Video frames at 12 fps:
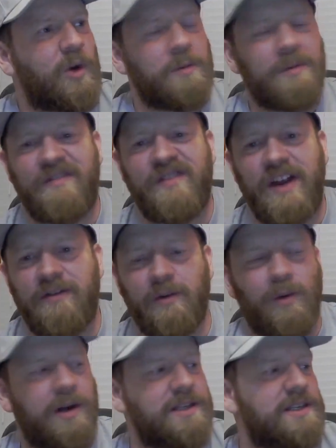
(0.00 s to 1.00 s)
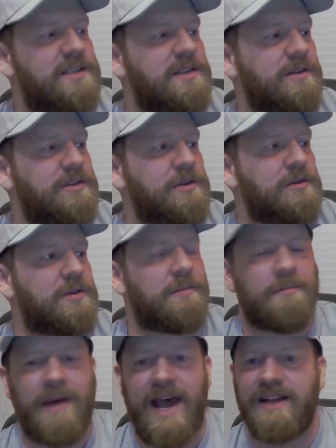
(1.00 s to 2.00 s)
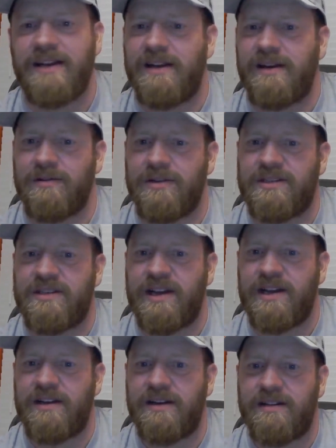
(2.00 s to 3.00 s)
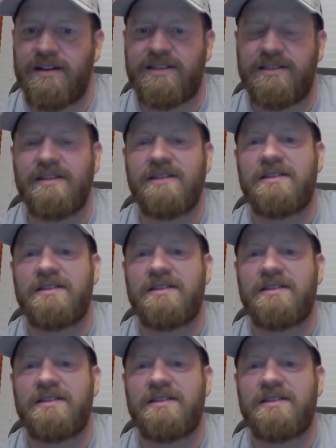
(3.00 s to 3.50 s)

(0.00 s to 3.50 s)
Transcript: one of my favorite ones is they'll do the magnet on the sign that's the